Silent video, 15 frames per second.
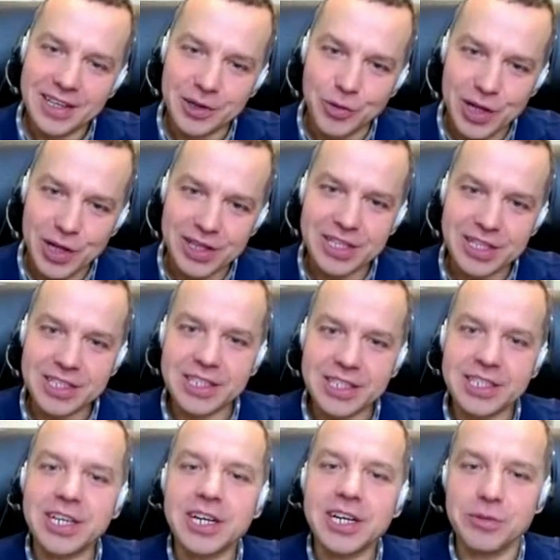well, that's a
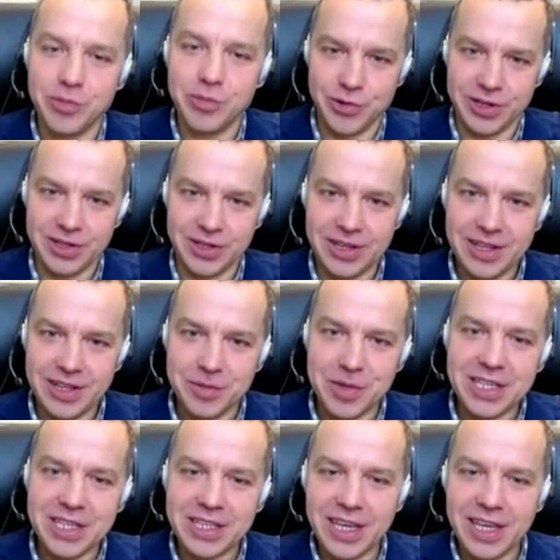starting point
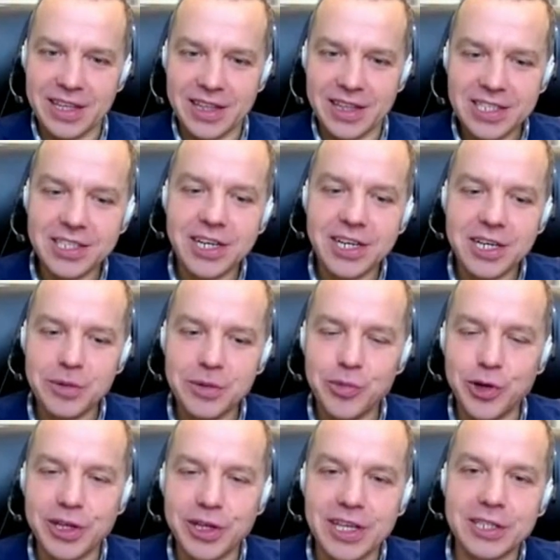because again that starting
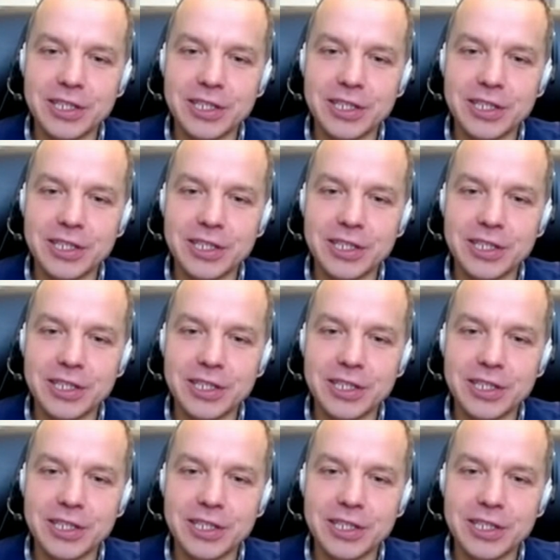point